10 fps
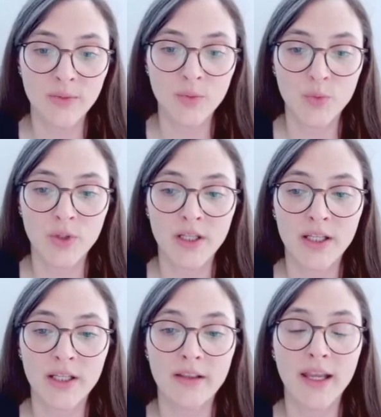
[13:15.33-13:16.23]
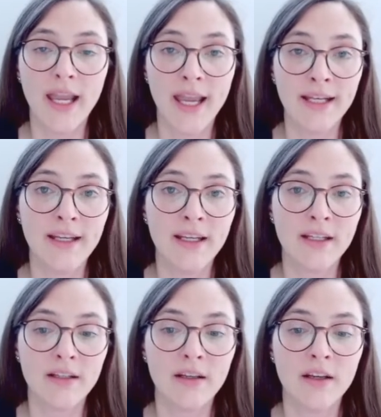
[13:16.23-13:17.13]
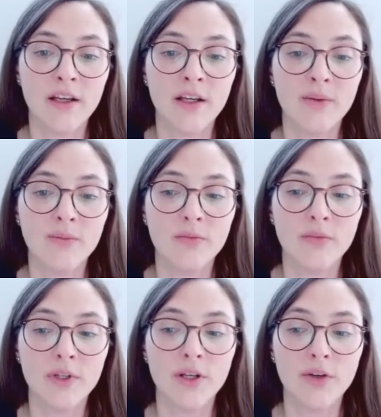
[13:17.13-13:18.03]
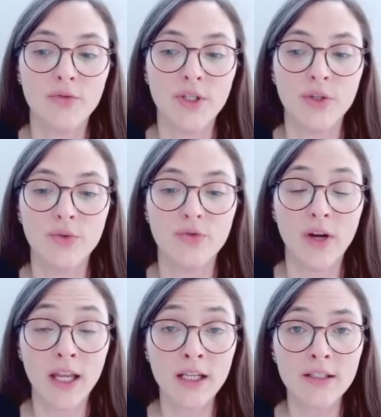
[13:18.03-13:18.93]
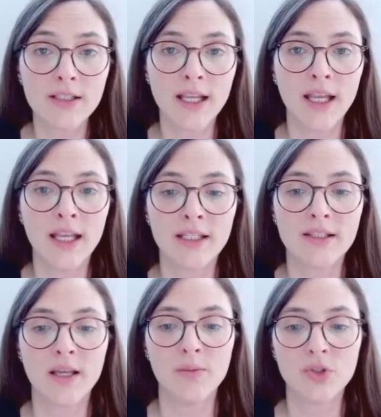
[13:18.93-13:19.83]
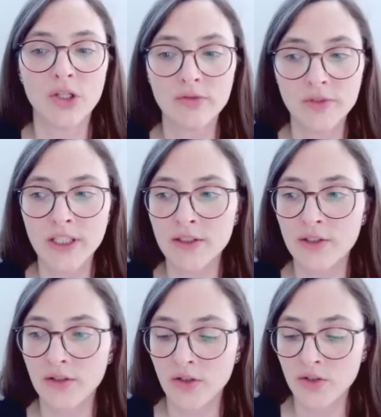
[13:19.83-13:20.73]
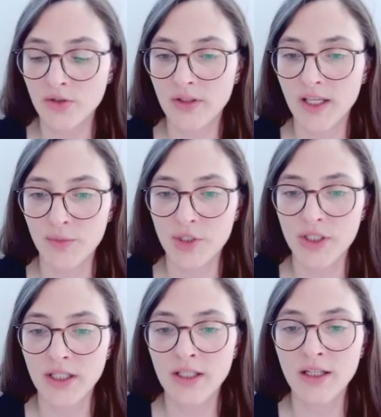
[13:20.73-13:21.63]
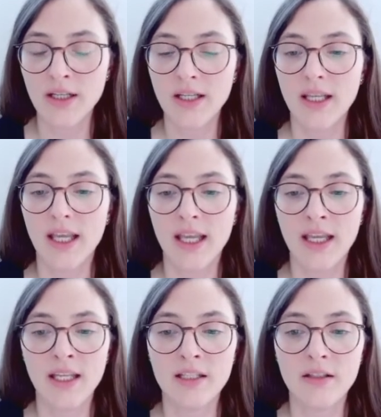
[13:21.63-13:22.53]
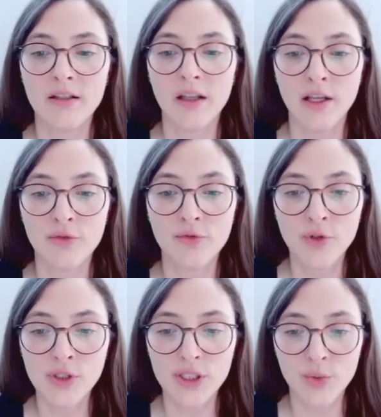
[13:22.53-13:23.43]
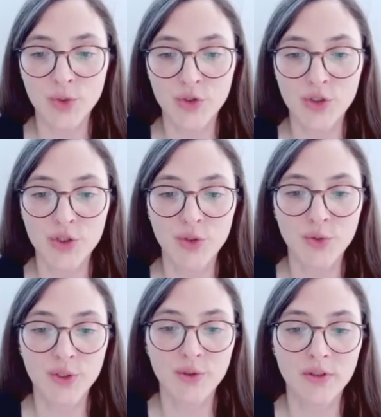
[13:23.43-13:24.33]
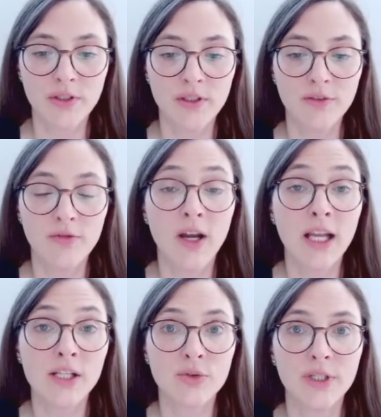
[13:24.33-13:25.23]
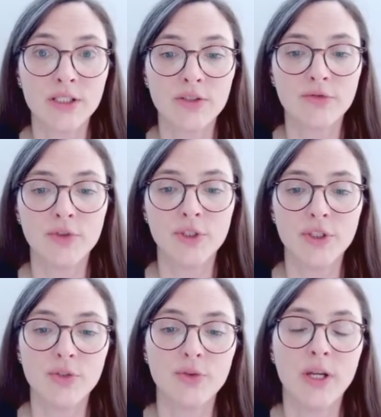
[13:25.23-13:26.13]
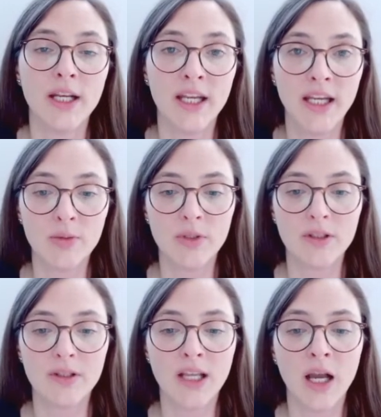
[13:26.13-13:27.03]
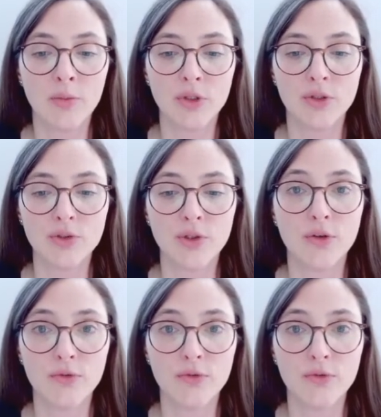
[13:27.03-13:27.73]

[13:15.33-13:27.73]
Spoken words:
with adding a few files and some software onto that machine. And at first I want to show you the file transfer to enable the upload of